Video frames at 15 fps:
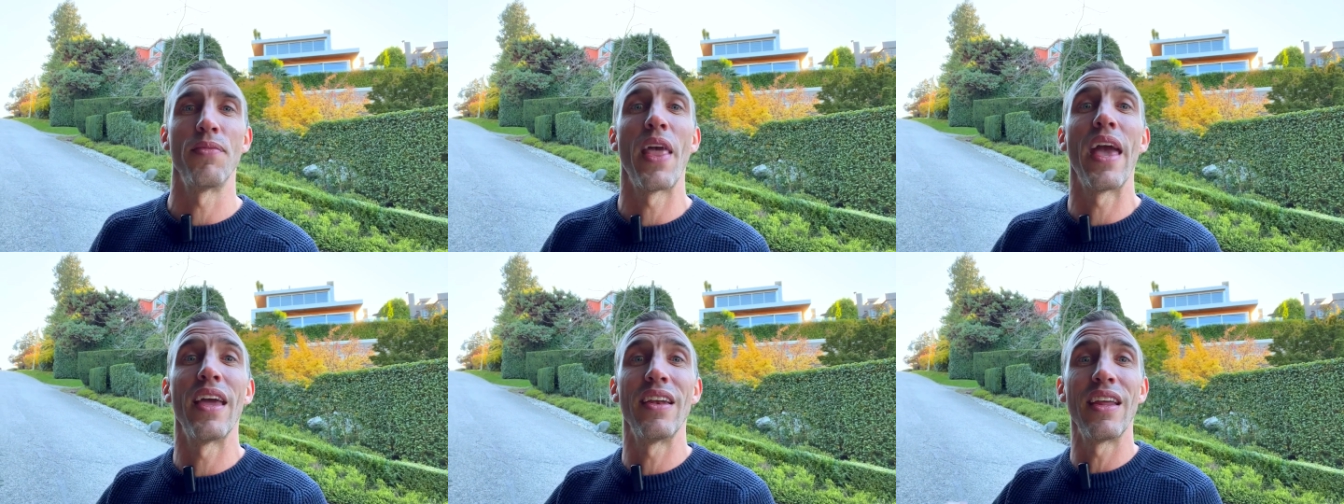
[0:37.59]

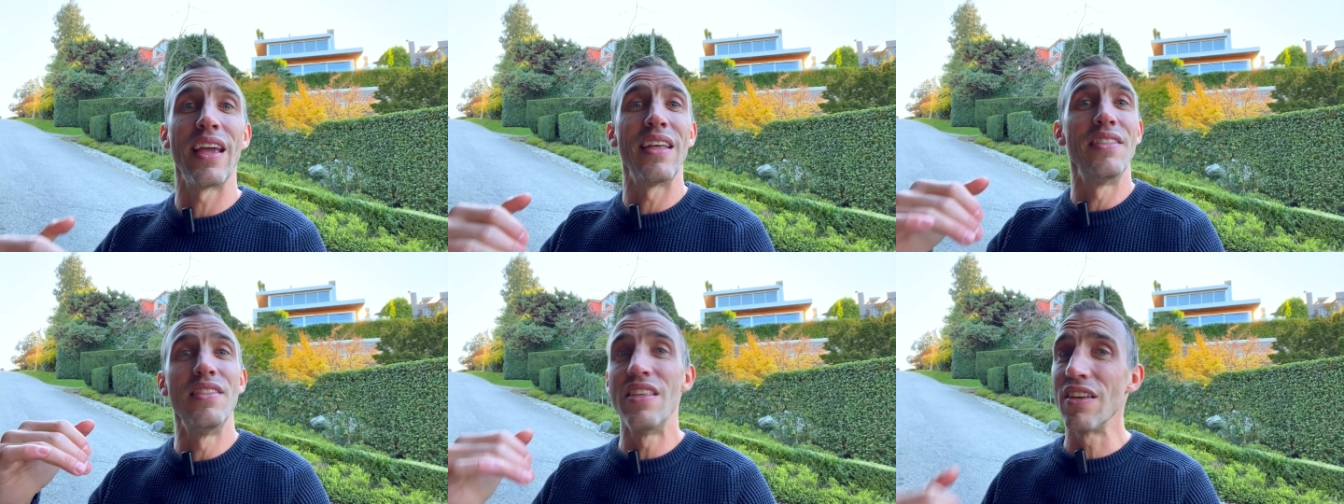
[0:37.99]
And
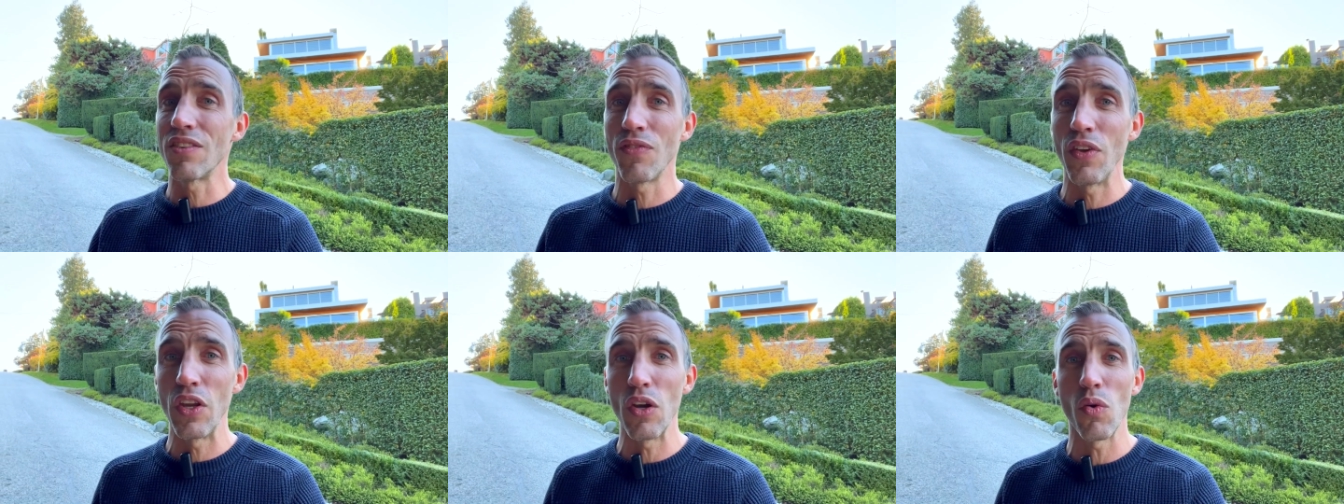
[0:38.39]
in this
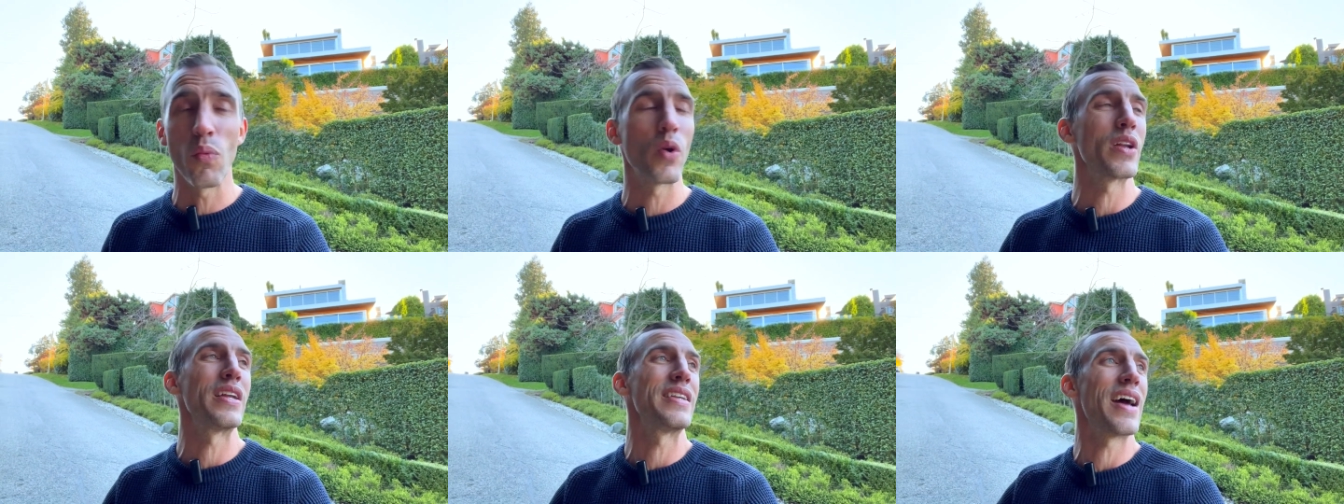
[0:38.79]
video,
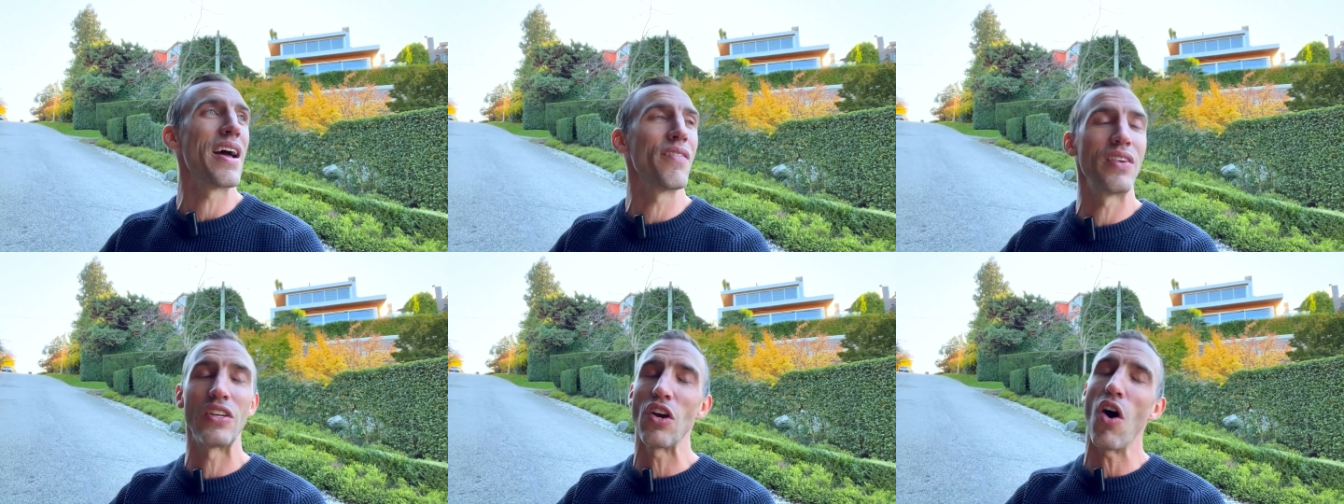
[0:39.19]
we're going to
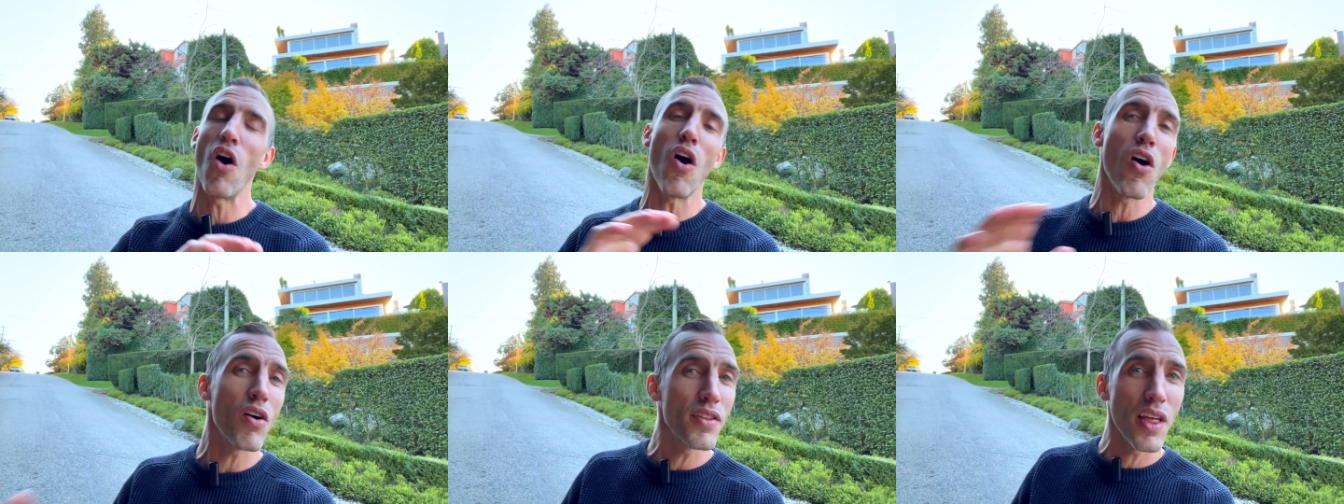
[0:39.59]
dive into
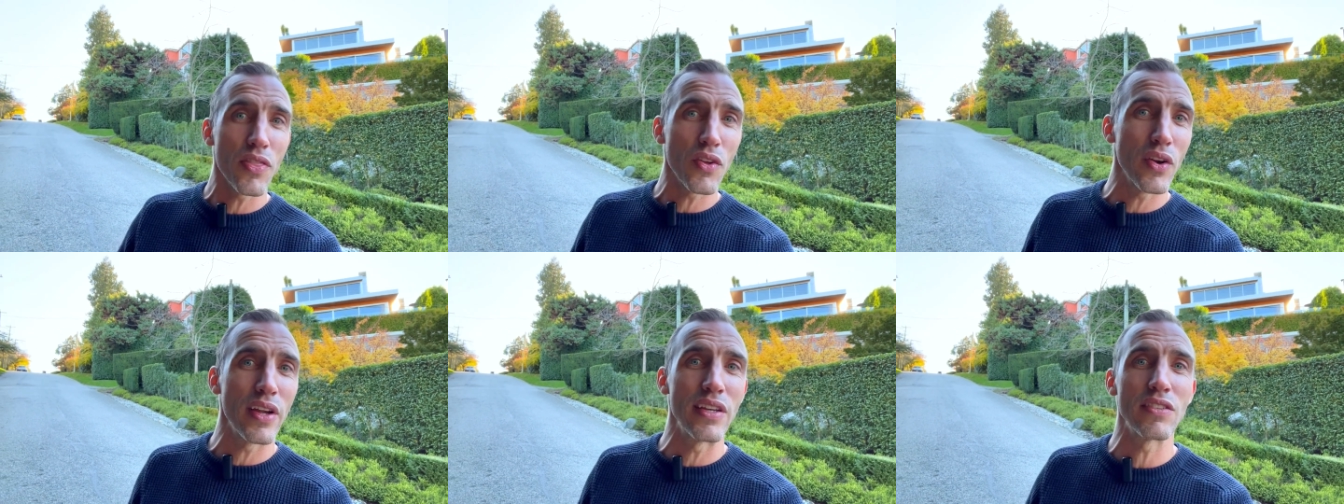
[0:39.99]
all that
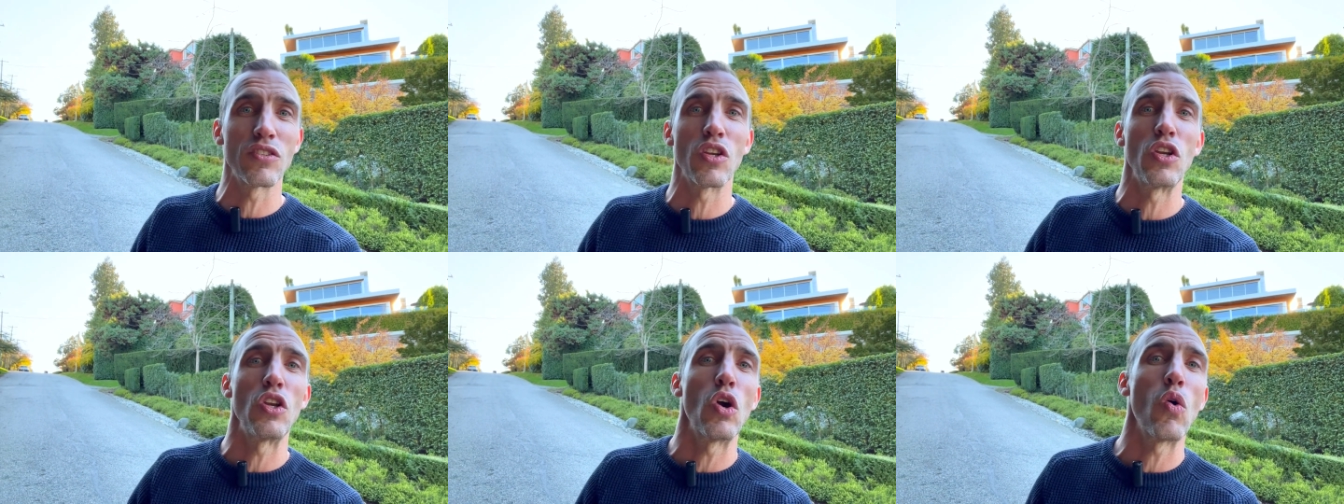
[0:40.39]
there is
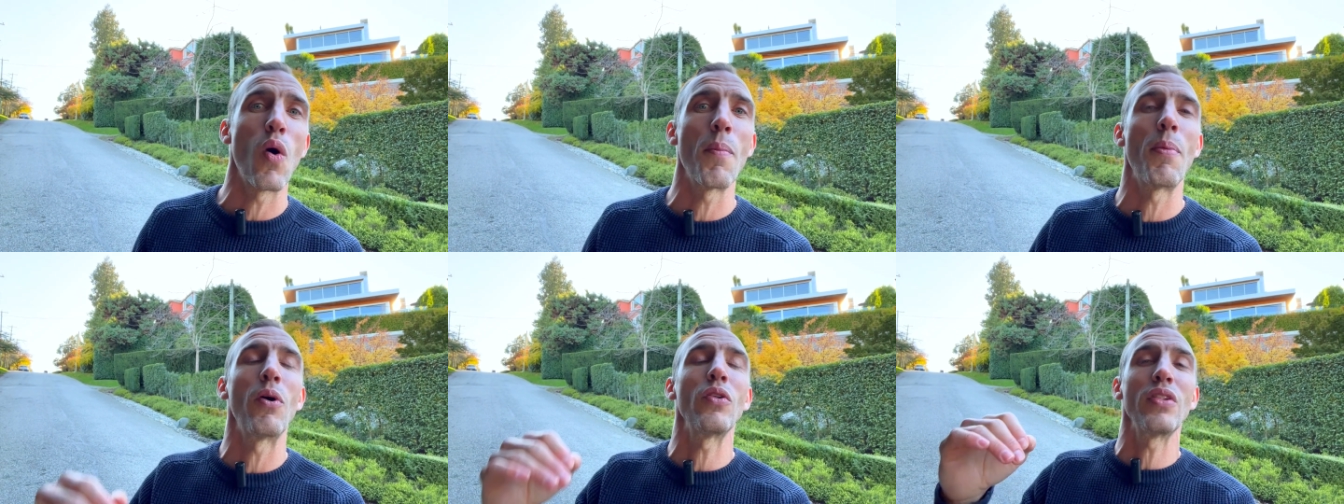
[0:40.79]
to know
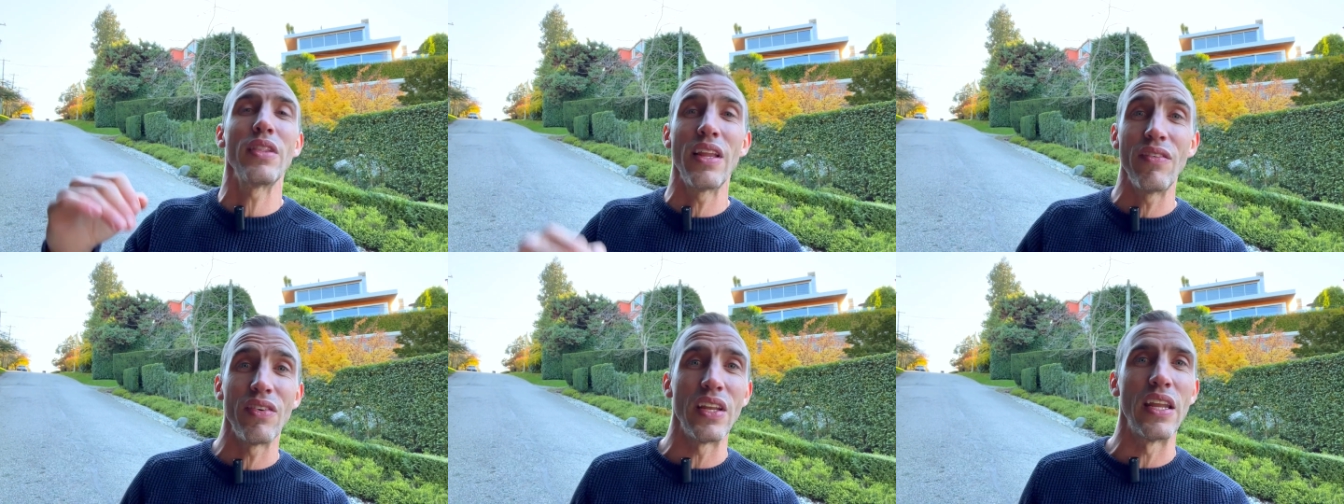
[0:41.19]
about
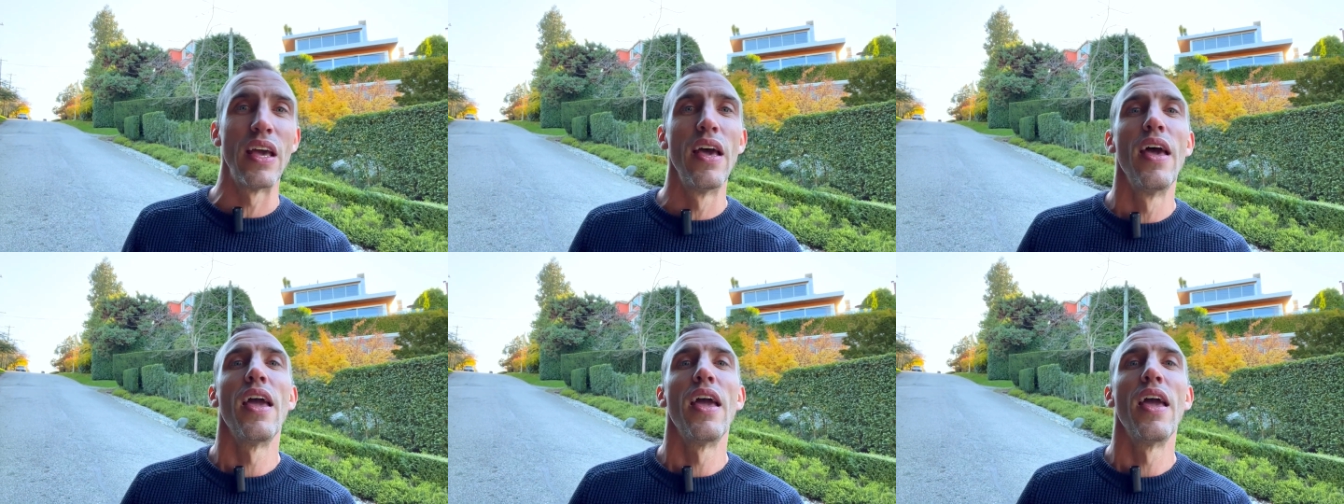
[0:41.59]
living